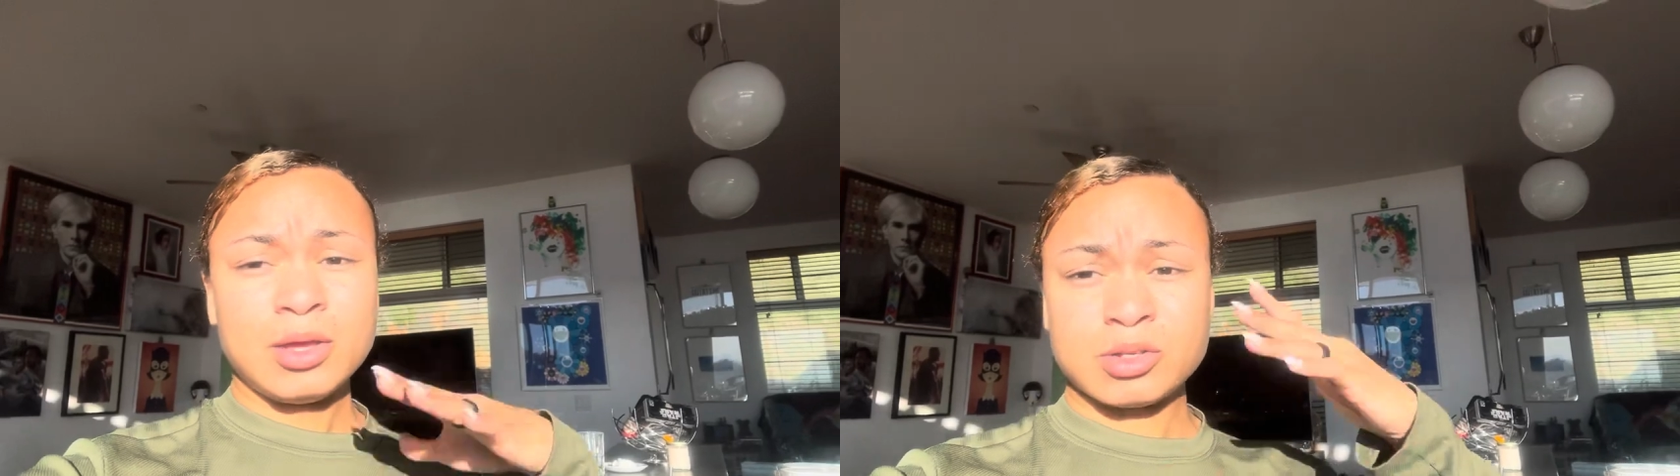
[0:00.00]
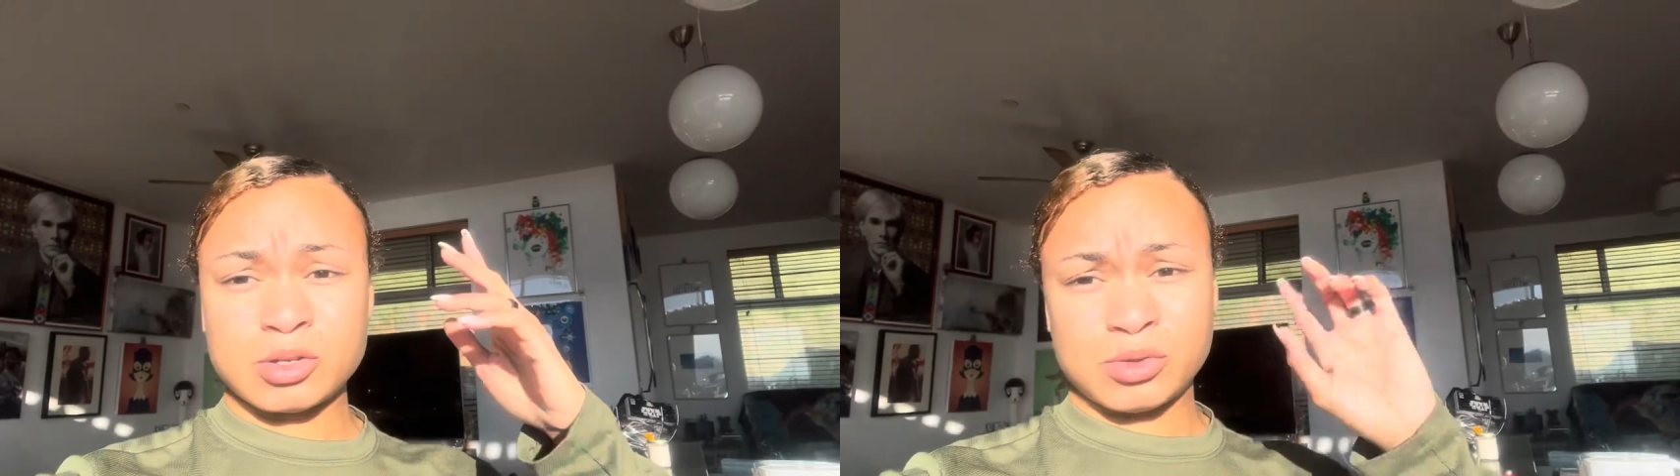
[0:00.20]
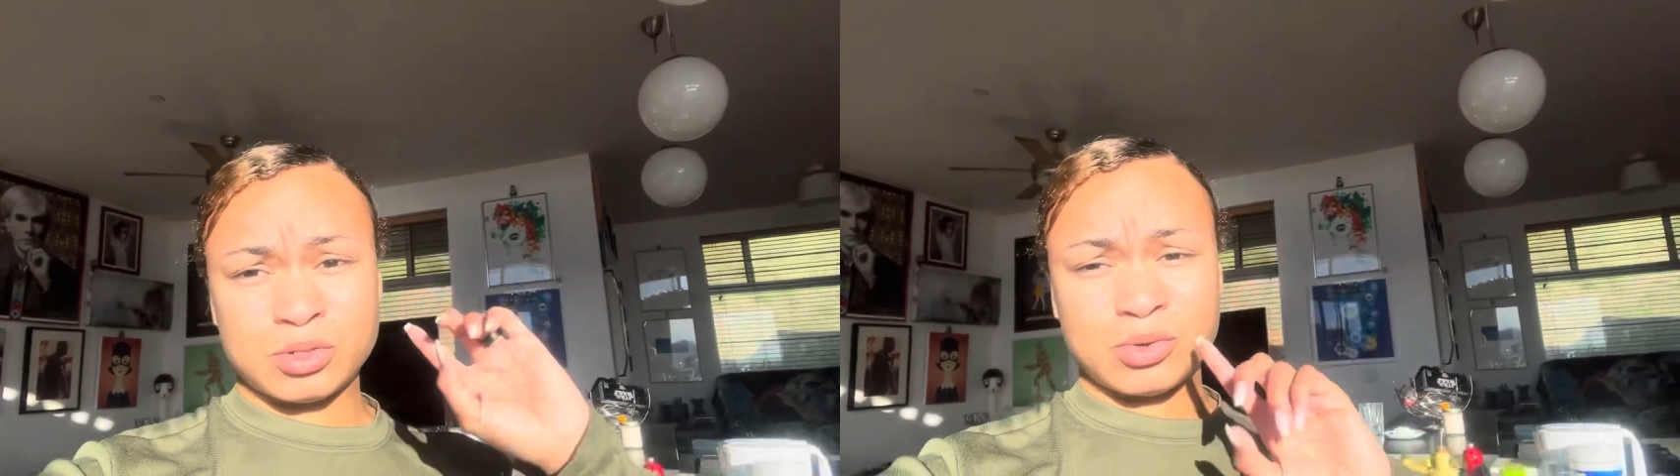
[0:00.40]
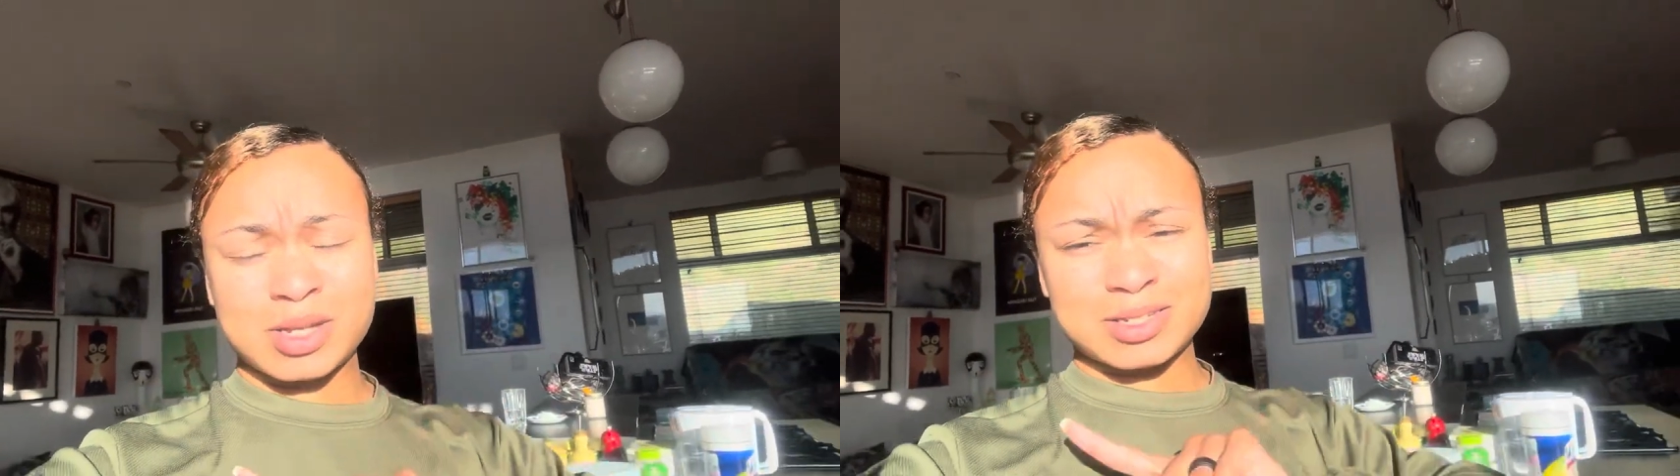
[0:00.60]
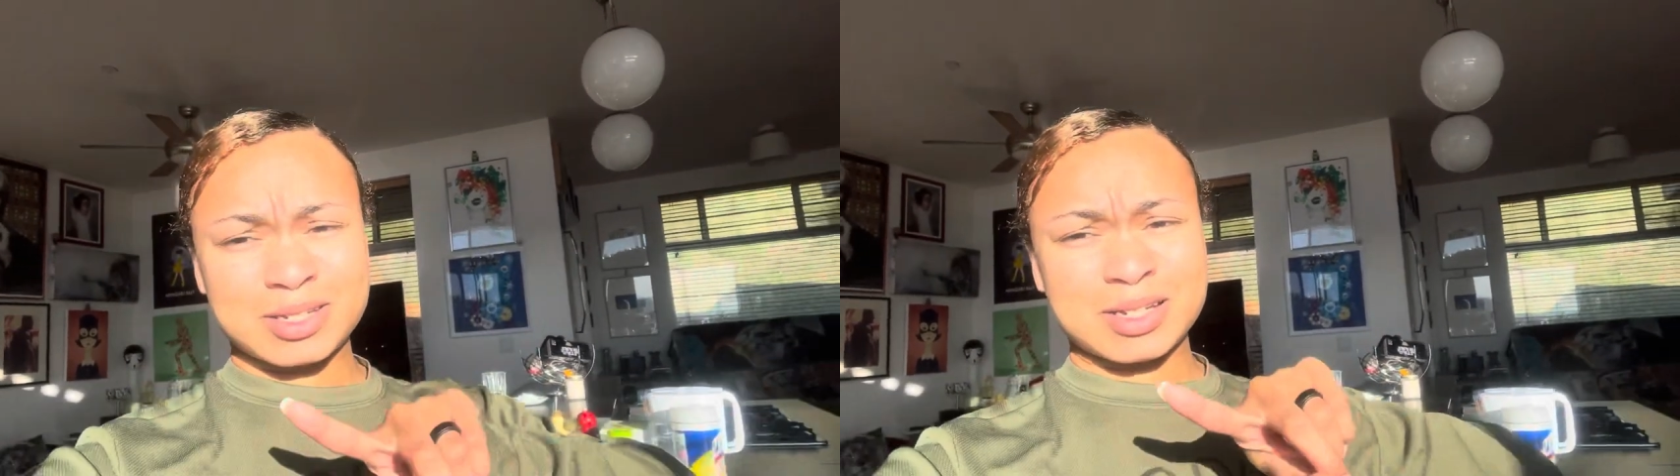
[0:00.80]
So don't
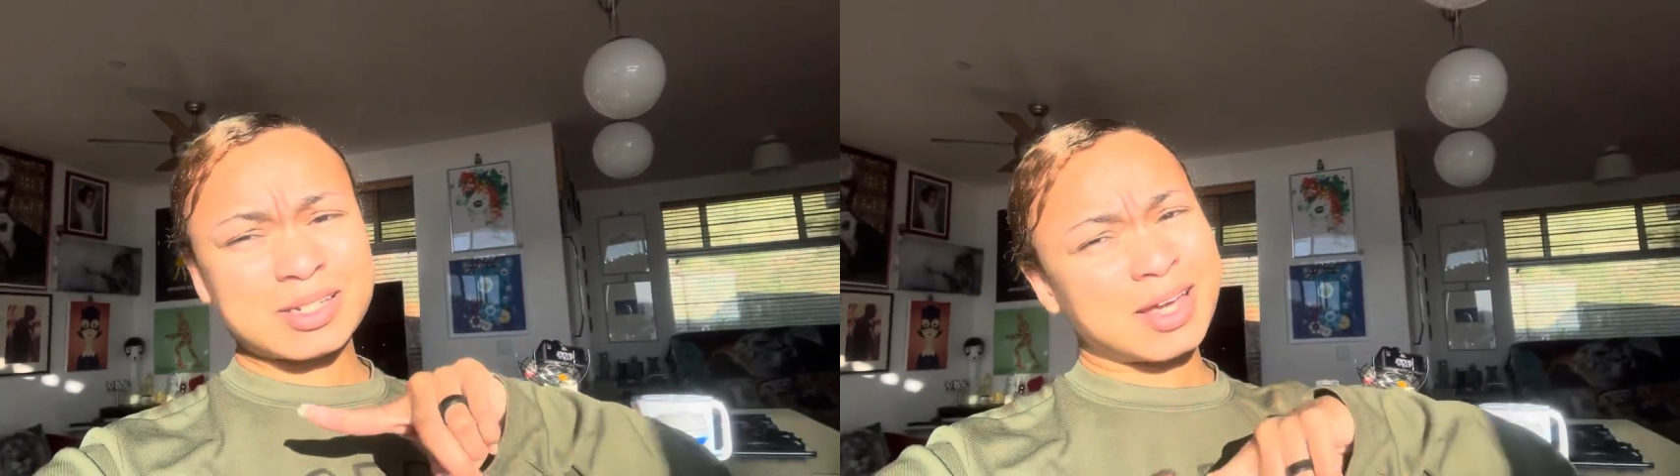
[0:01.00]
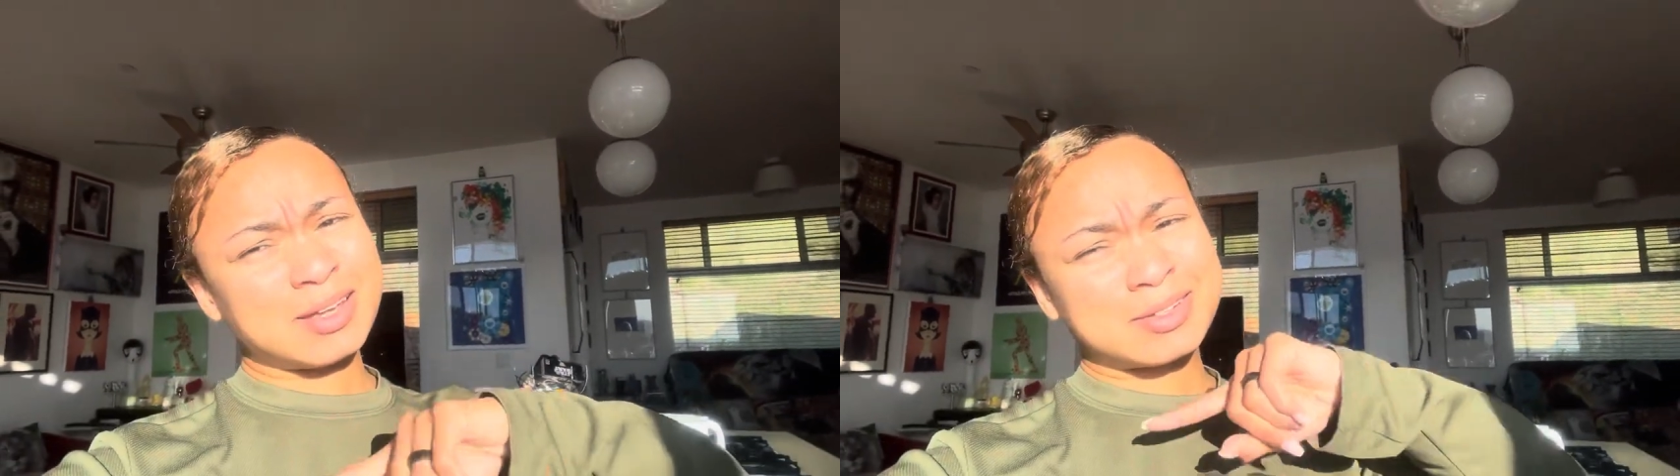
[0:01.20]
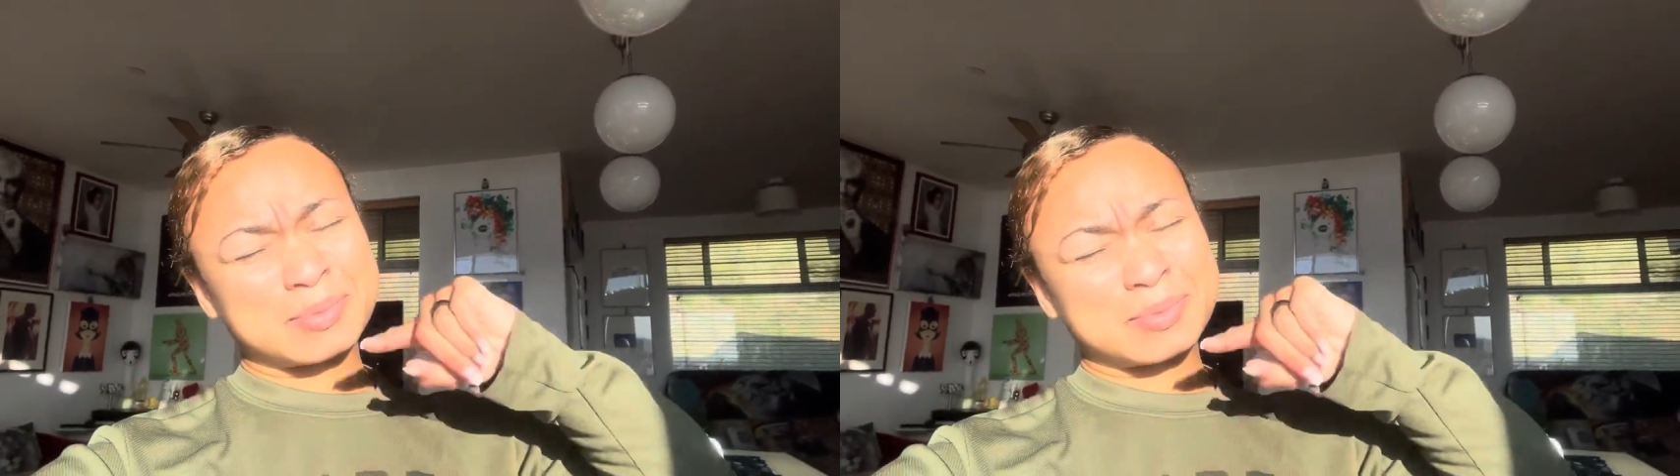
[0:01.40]
hesitate to ask